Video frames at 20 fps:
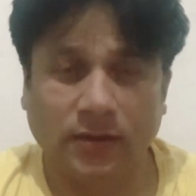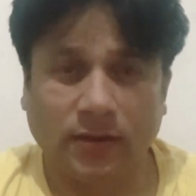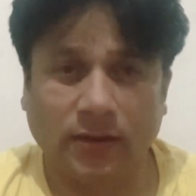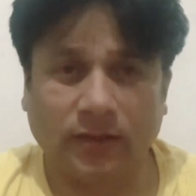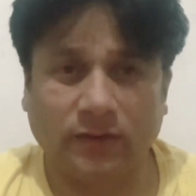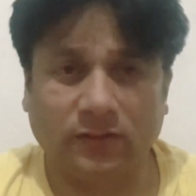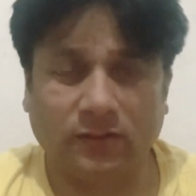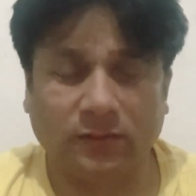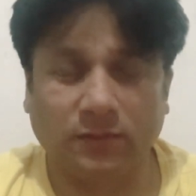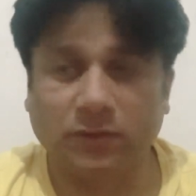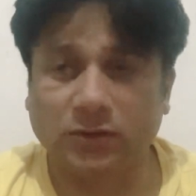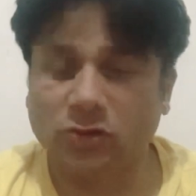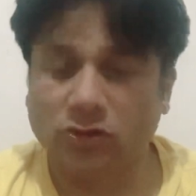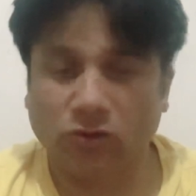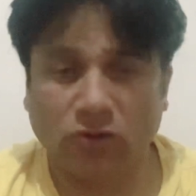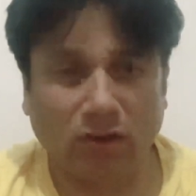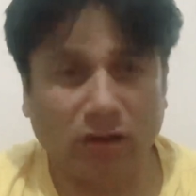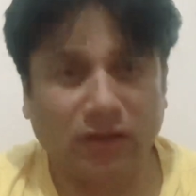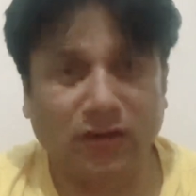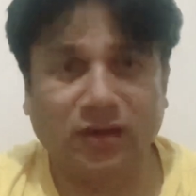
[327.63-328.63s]
it's a
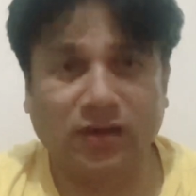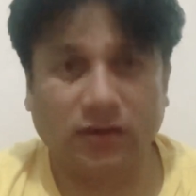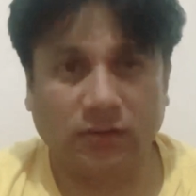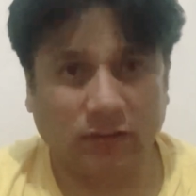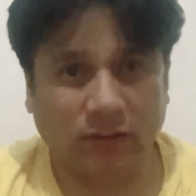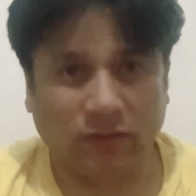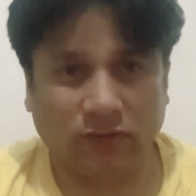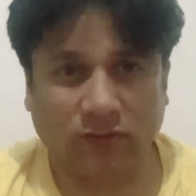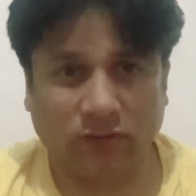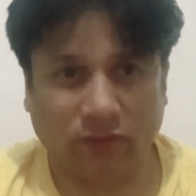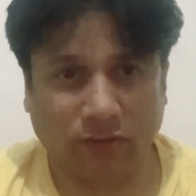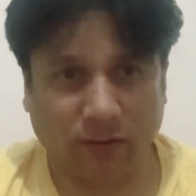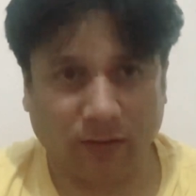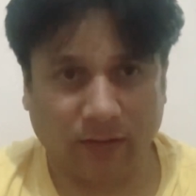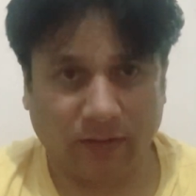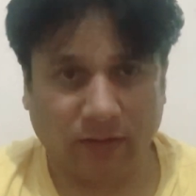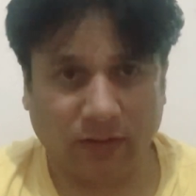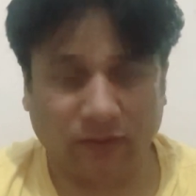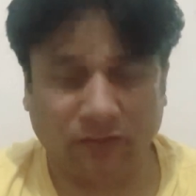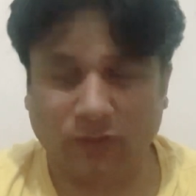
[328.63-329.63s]
burgeoning industry,
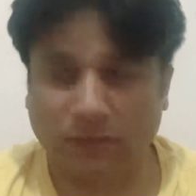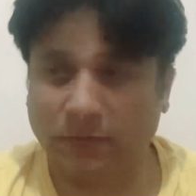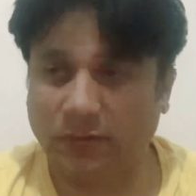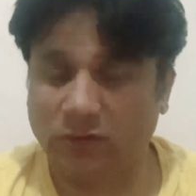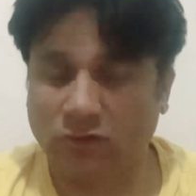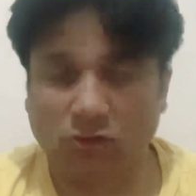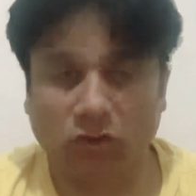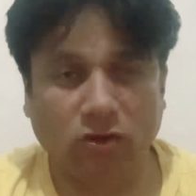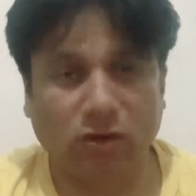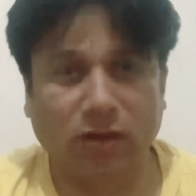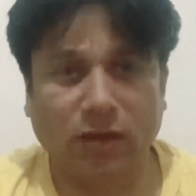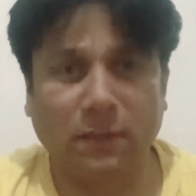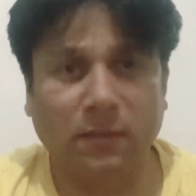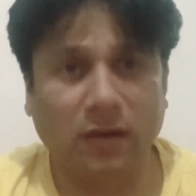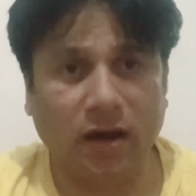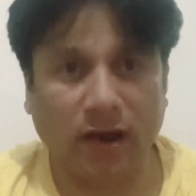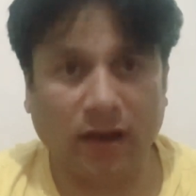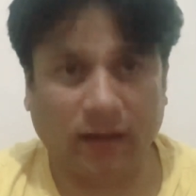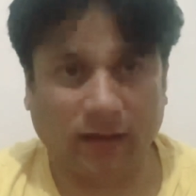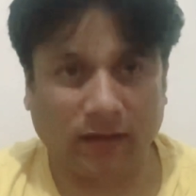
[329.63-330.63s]
it's a burgeoning
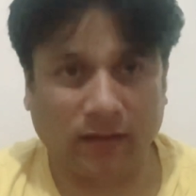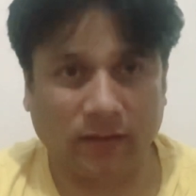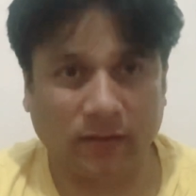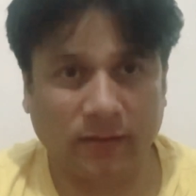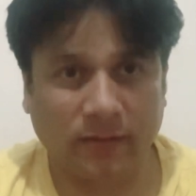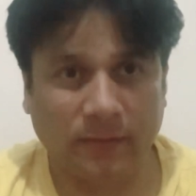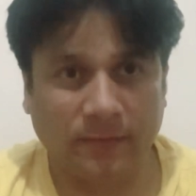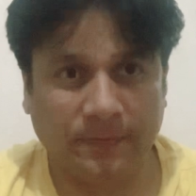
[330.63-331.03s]
market,